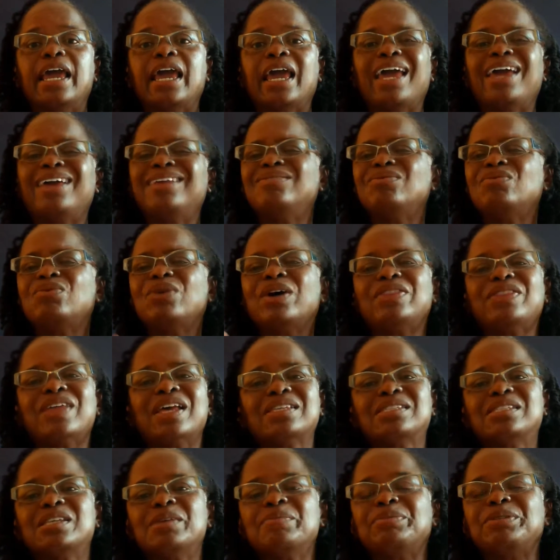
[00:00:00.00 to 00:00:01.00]
And what
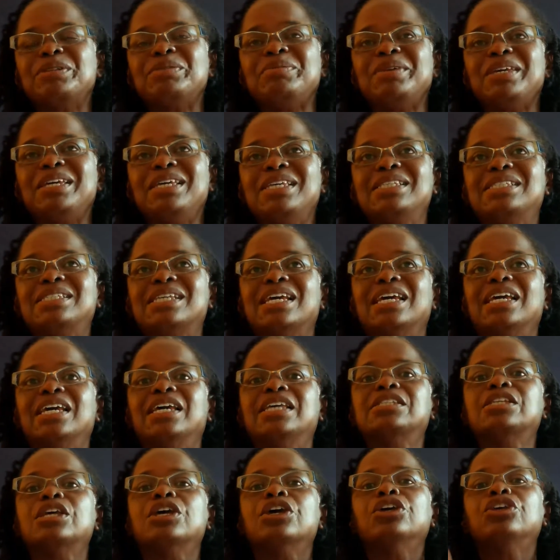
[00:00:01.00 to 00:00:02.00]
that simply means
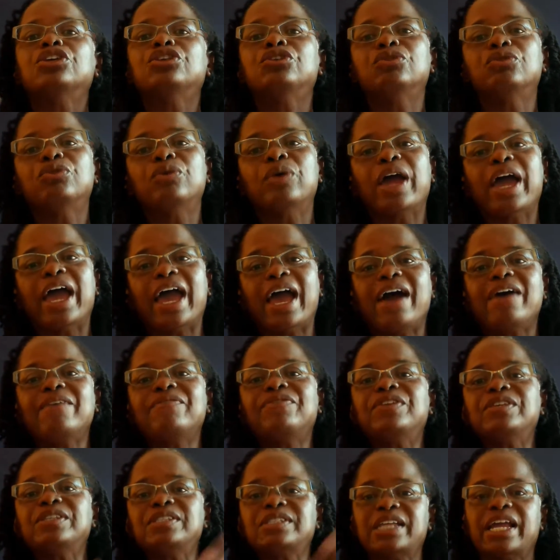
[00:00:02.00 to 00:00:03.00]
is you
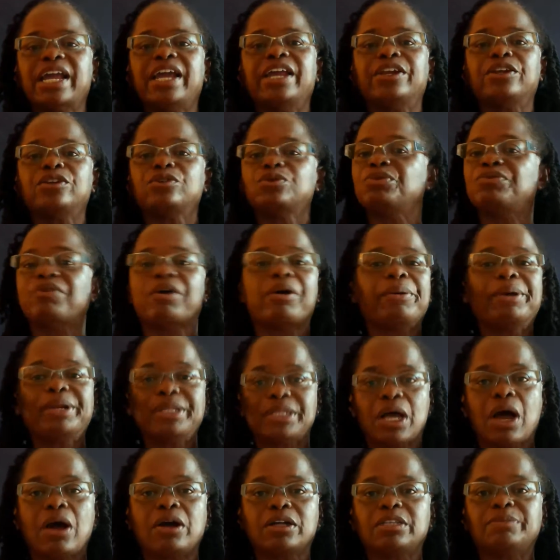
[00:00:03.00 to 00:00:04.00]
have the standards. We've already
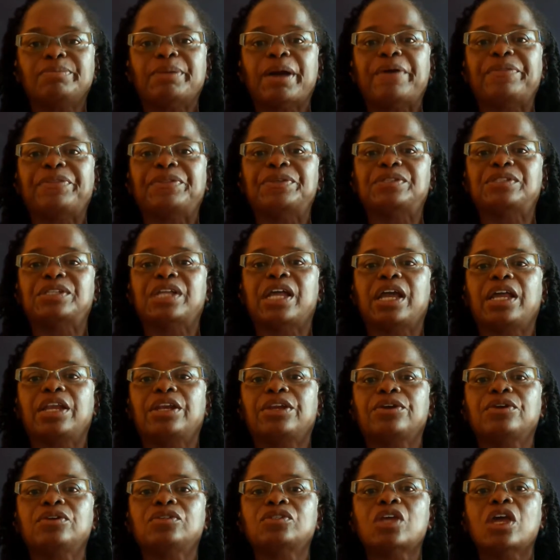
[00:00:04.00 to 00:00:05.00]
talked about the
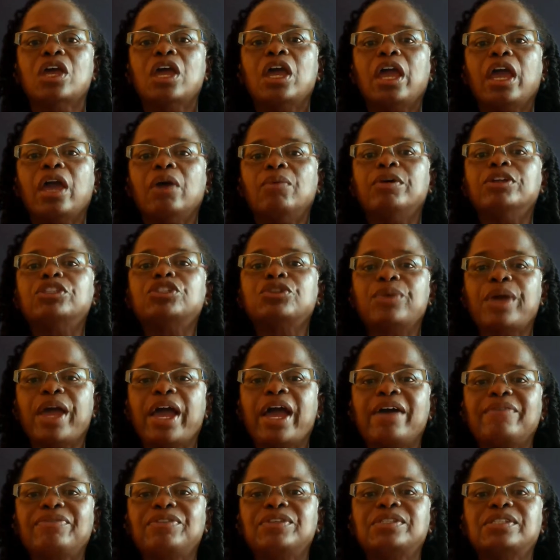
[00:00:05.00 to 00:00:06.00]
standards. And once you
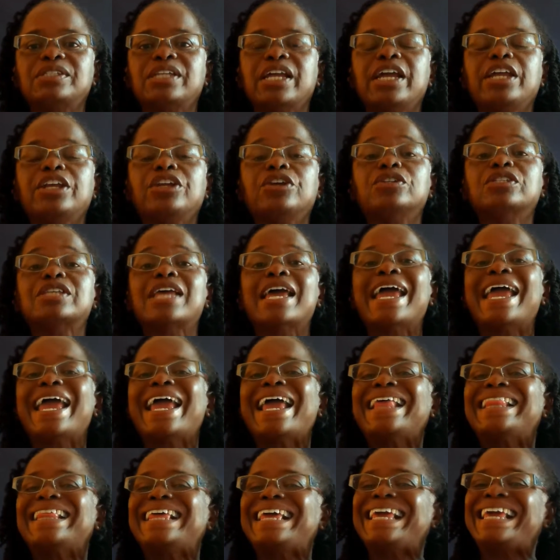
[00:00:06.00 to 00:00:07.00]
have the standards,
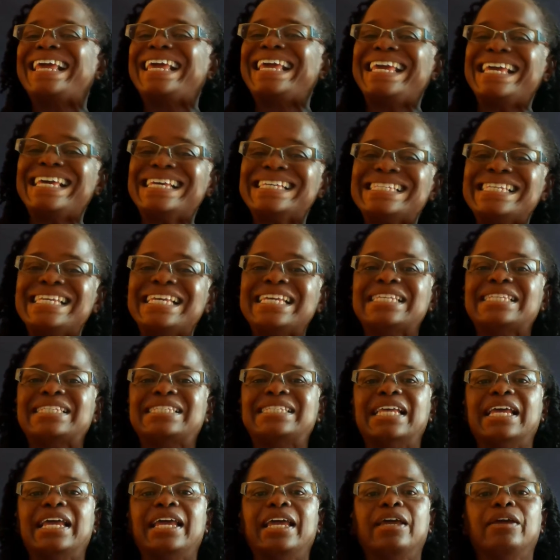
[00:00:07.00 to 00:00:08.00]
the easiest
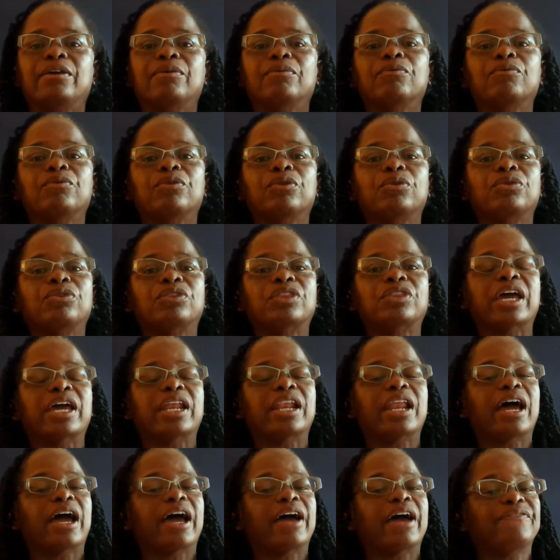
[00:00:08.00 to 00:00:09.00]
thing
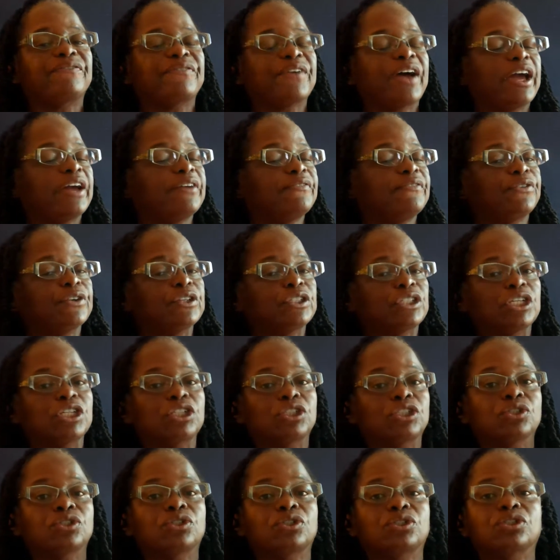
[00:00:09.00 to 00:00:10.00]
that I find for
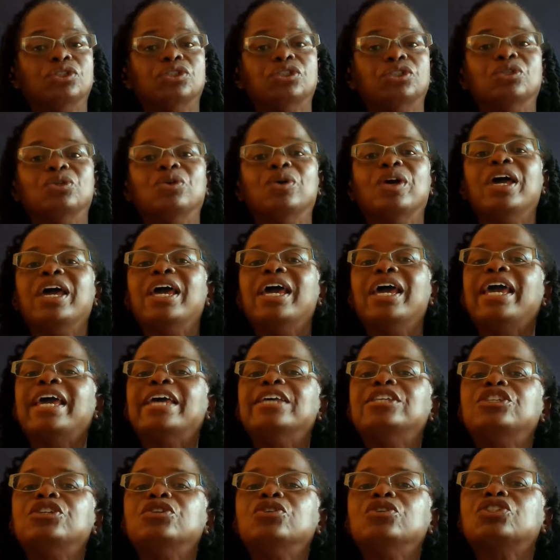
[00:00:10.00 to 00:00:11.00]
teachers to do
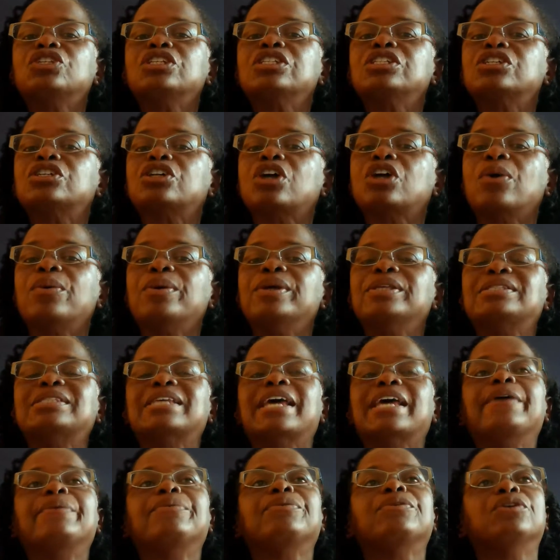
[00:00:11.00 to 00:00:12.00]
is usually to go and
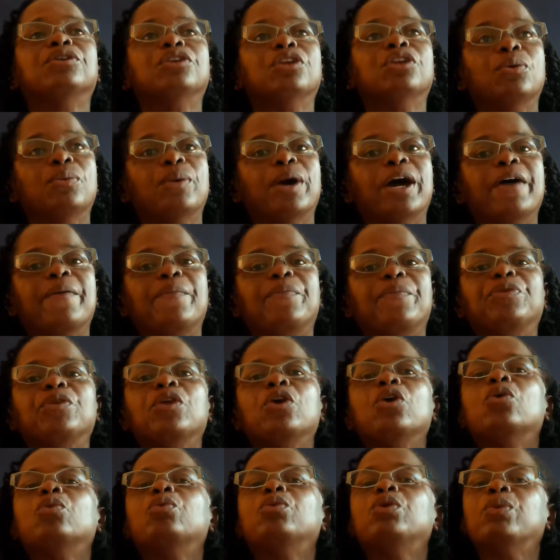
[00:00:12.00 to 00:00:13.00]
say, you know what,
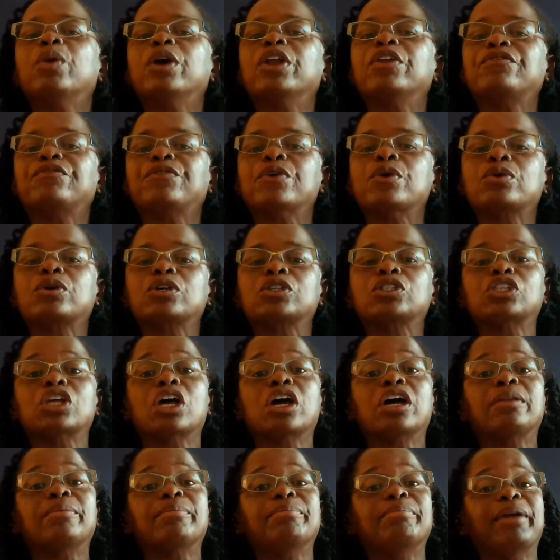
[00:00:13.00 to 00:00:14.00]
we want to focus
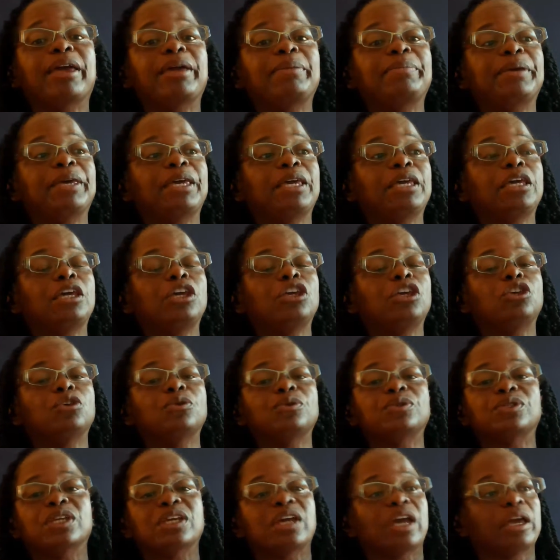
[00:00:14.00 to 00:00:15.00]
on maybe
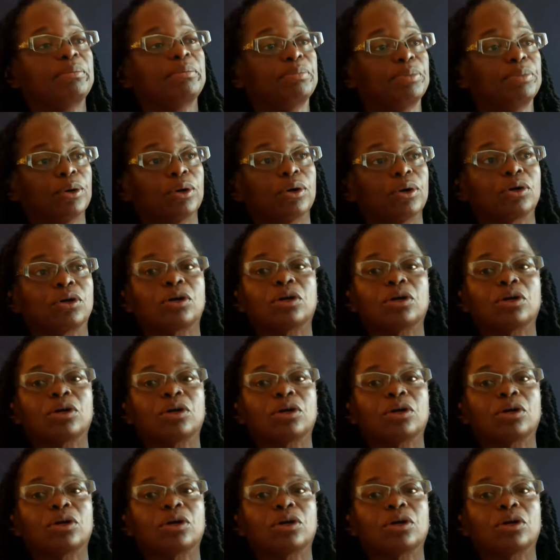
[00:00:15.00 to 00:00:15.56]
using a book,